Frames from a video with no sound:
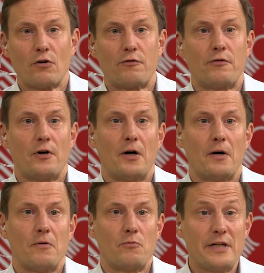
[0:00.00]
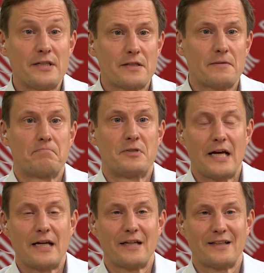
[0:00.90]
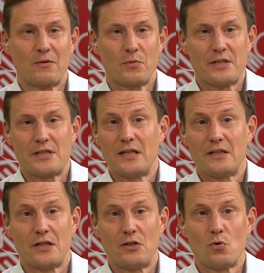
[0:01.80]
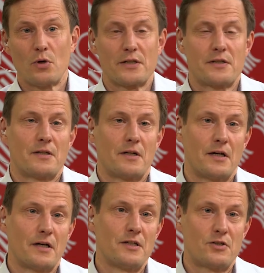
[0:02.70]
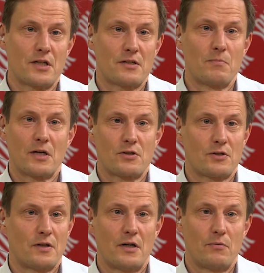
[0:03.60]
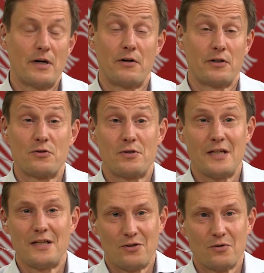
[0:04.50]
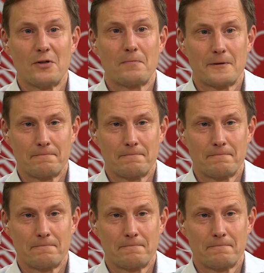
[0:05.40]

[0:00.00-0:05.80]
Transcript: of risk taking that we see in the US is just much rarer to see in Europe.